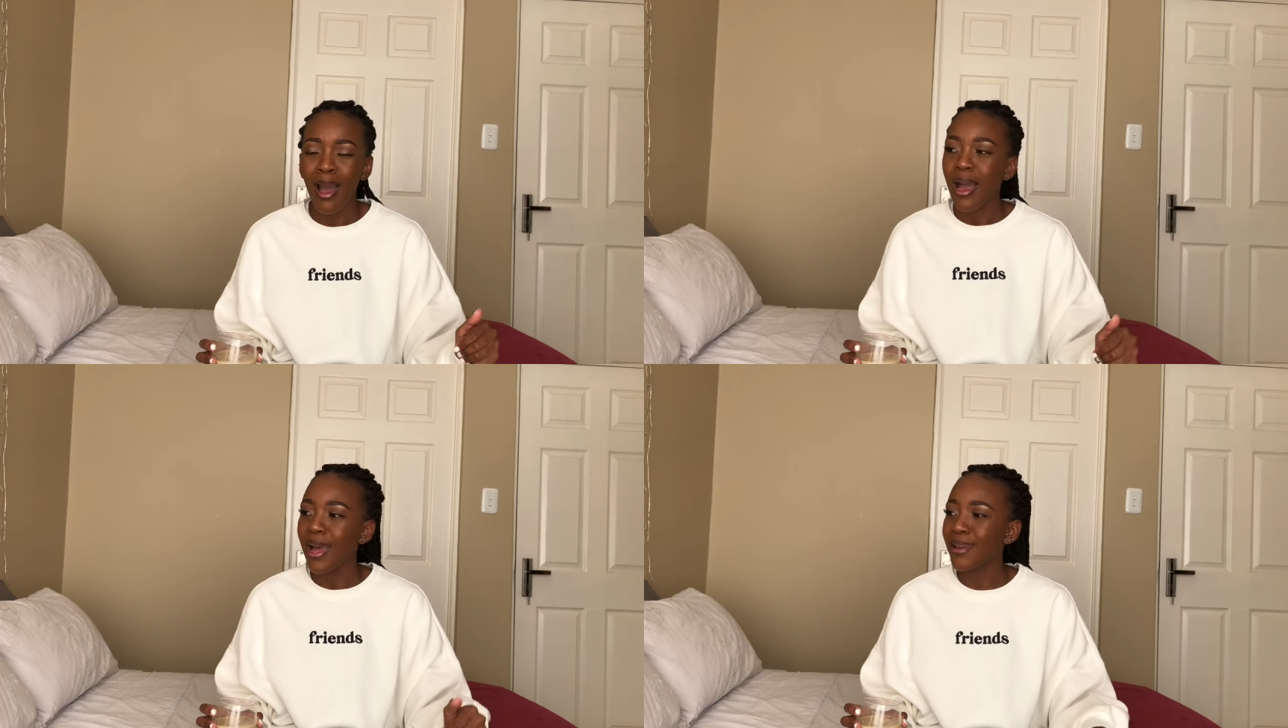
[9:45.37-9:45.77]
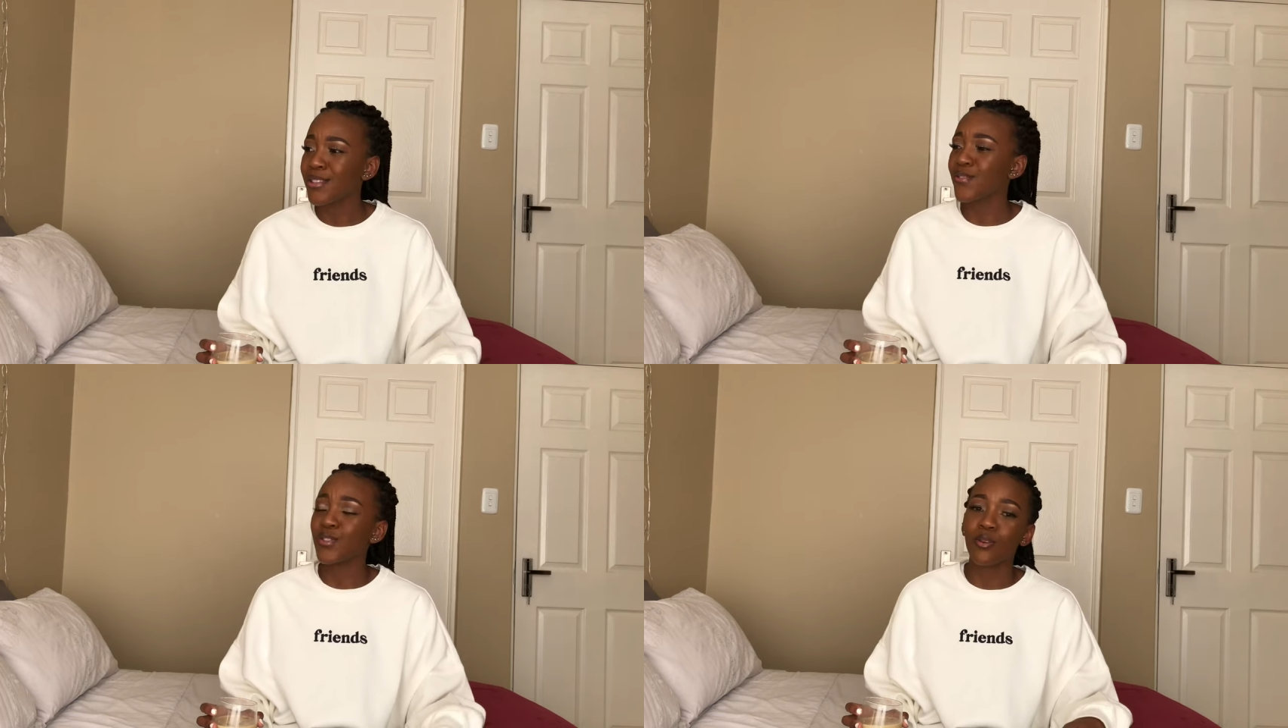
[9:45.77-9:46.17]
Unless
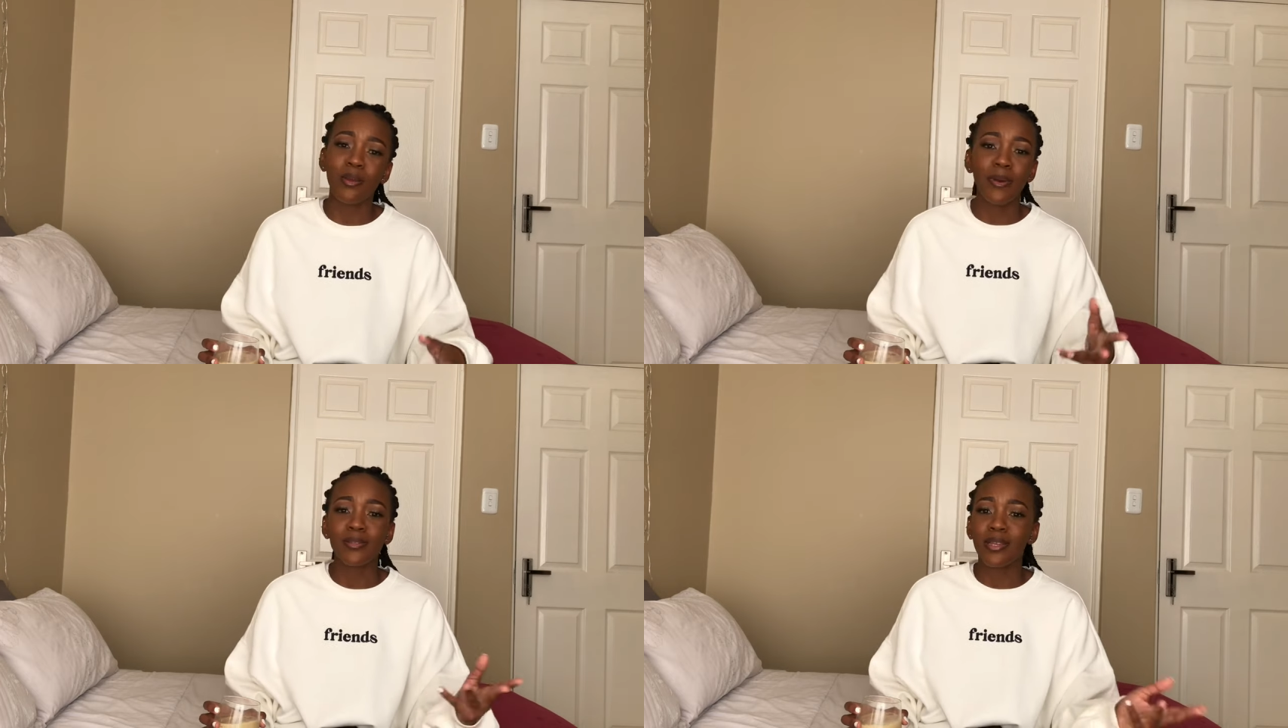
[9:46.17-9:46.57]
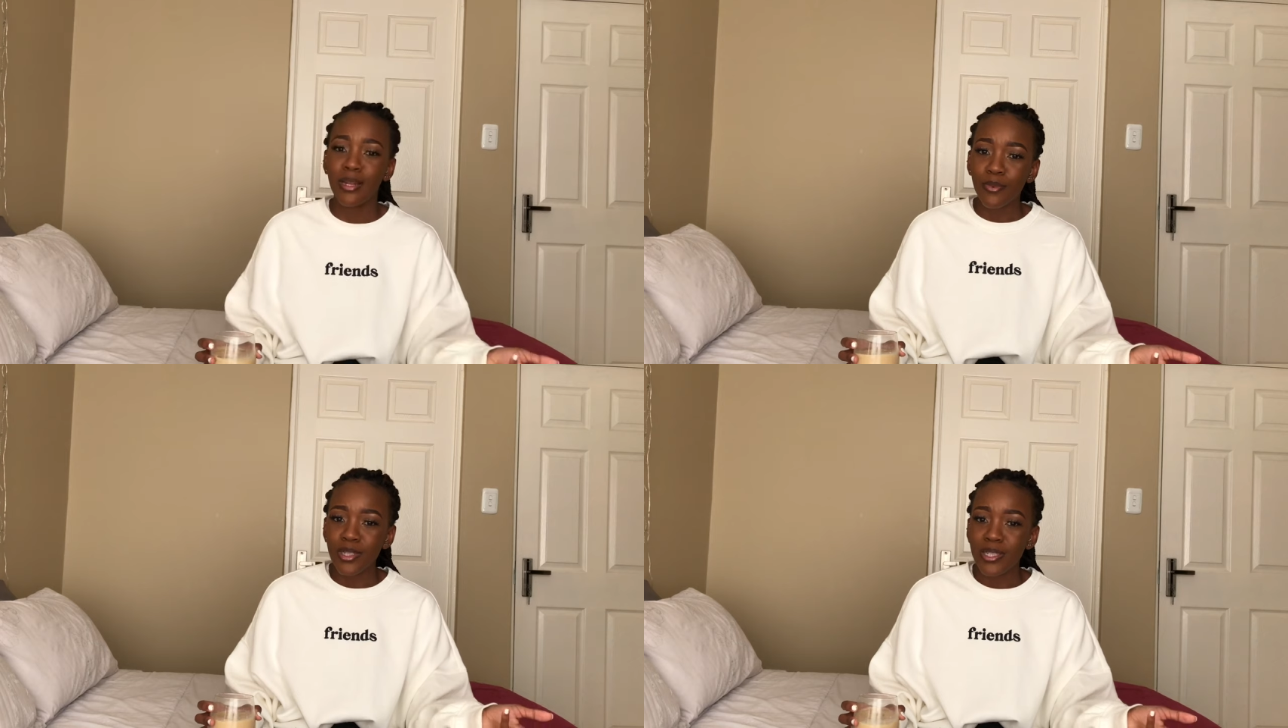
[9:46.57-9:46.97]
if you're talking about
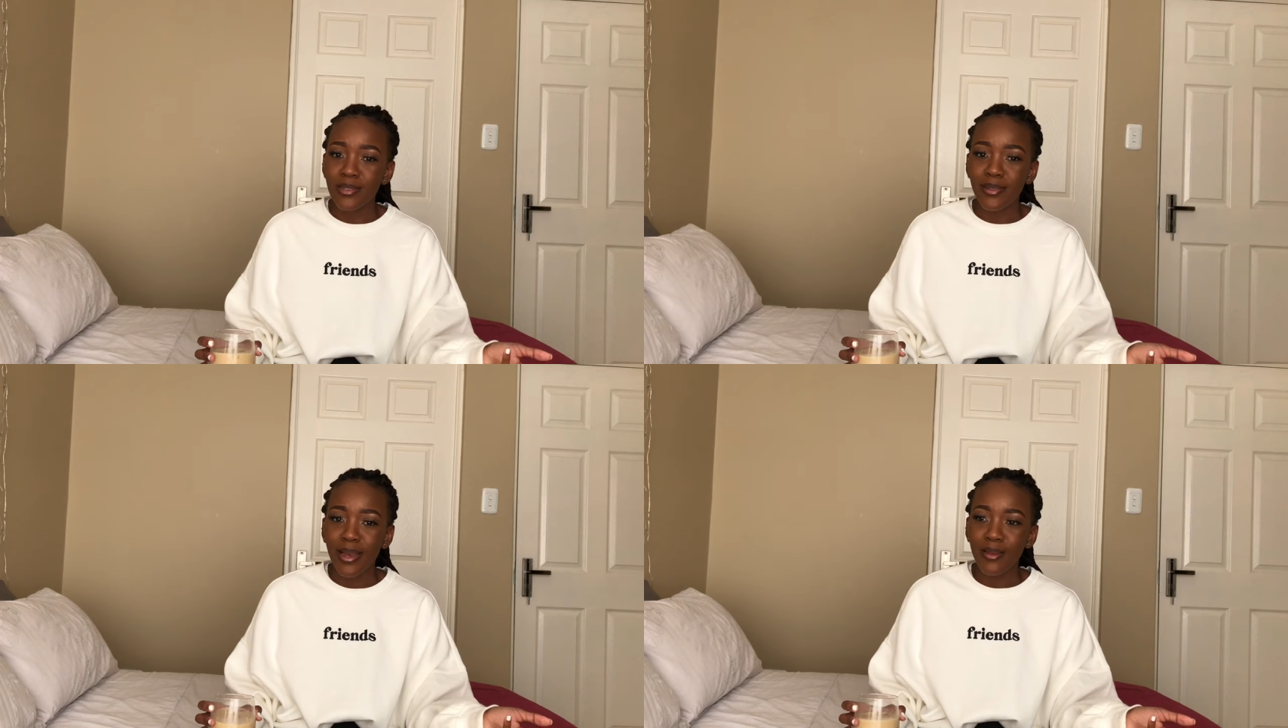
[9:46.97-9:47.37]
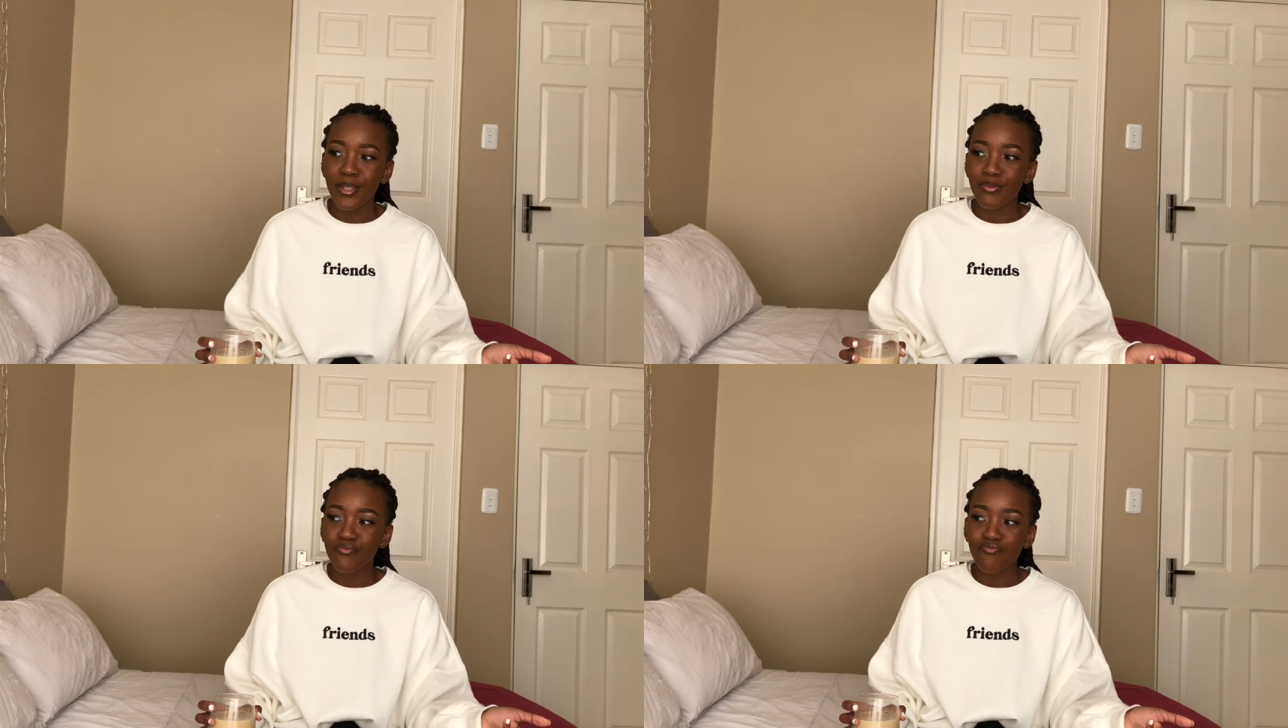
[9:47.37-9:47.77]
celebrities,
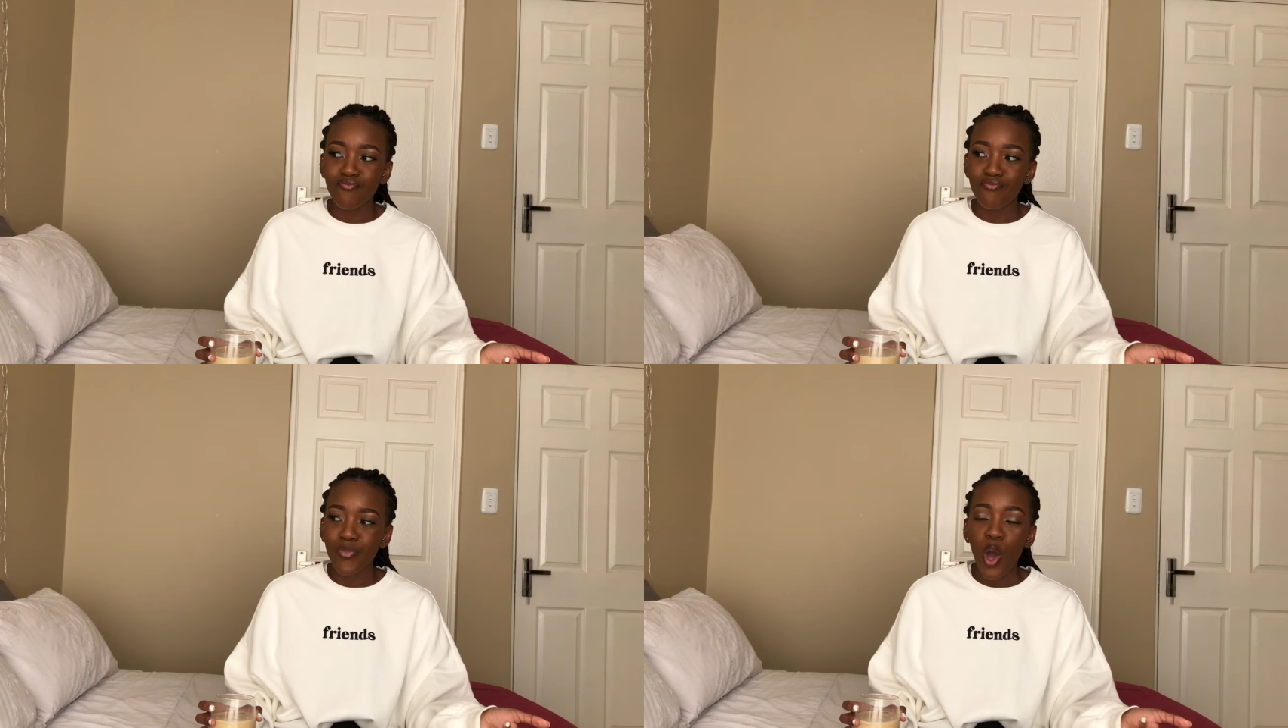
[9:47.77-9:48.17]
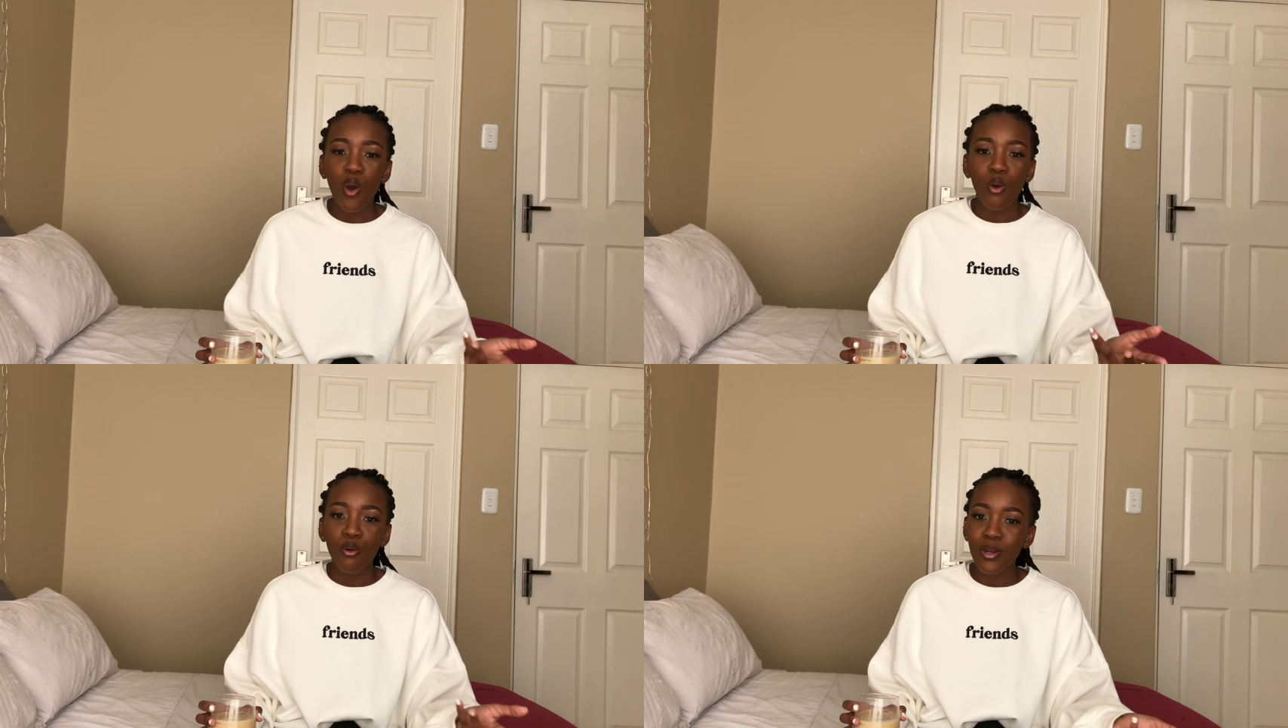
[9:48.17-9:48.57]

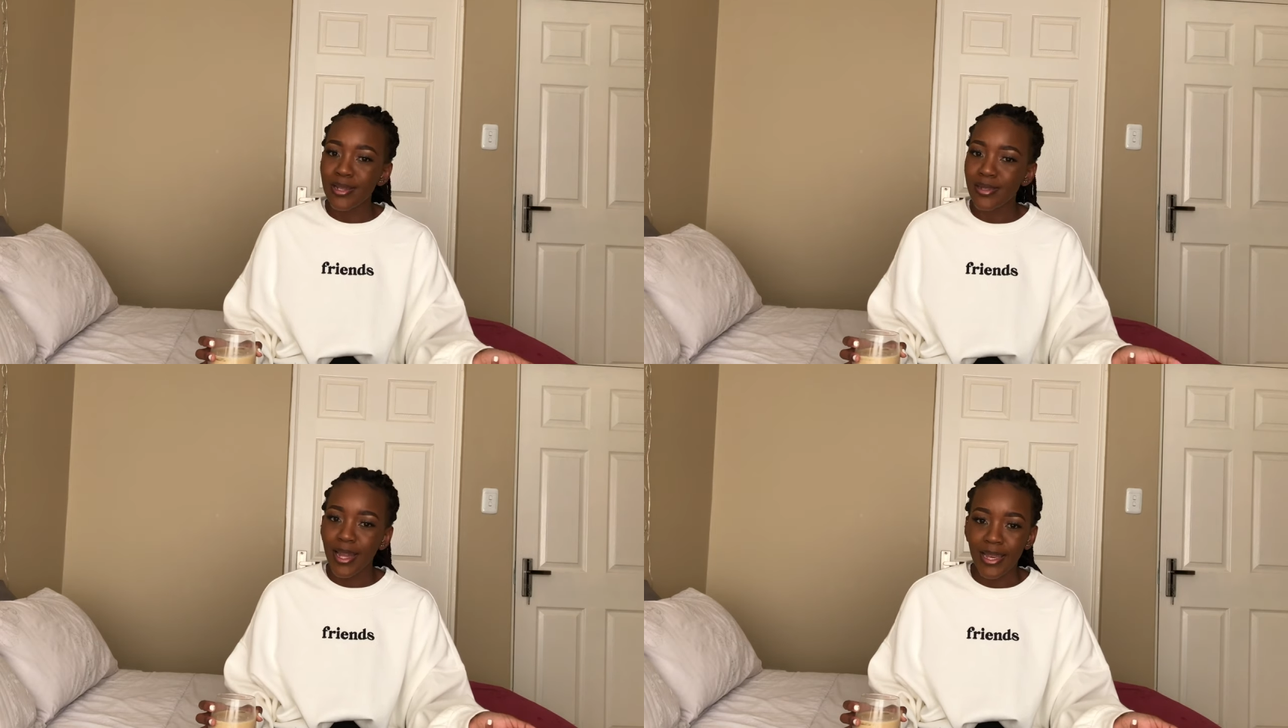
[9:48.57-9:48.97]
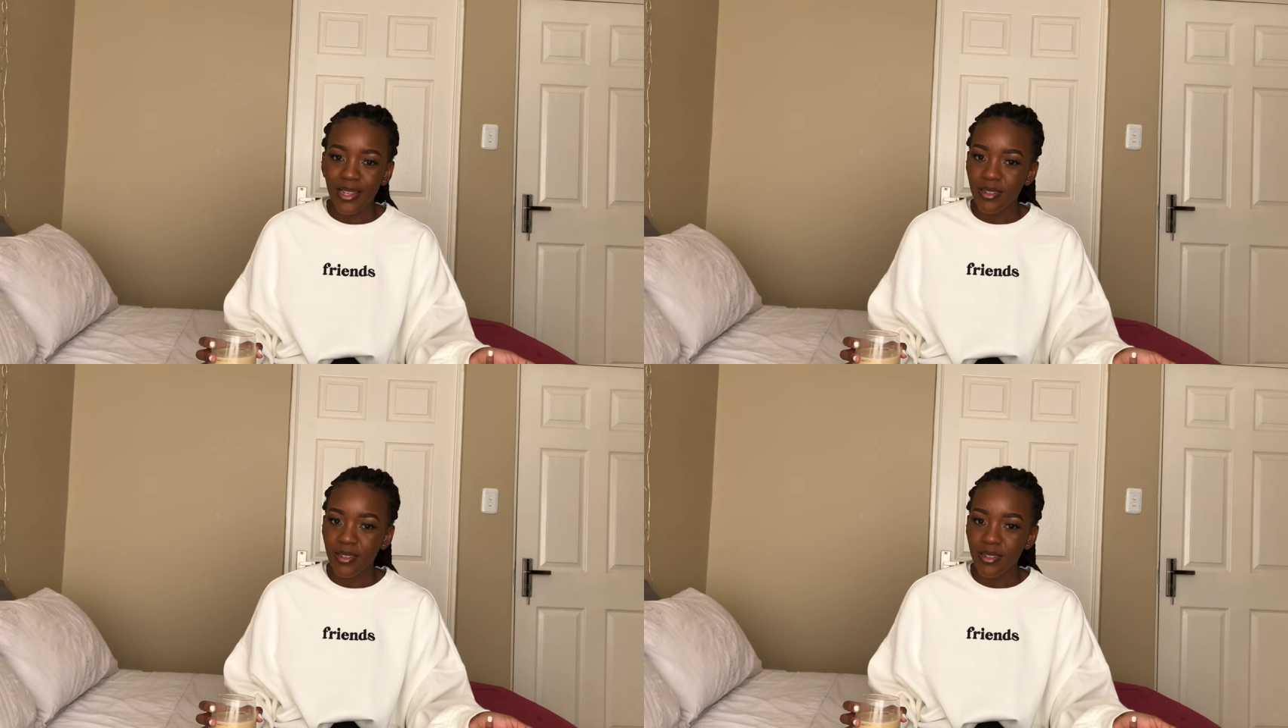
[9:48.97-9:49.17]
who doesn't like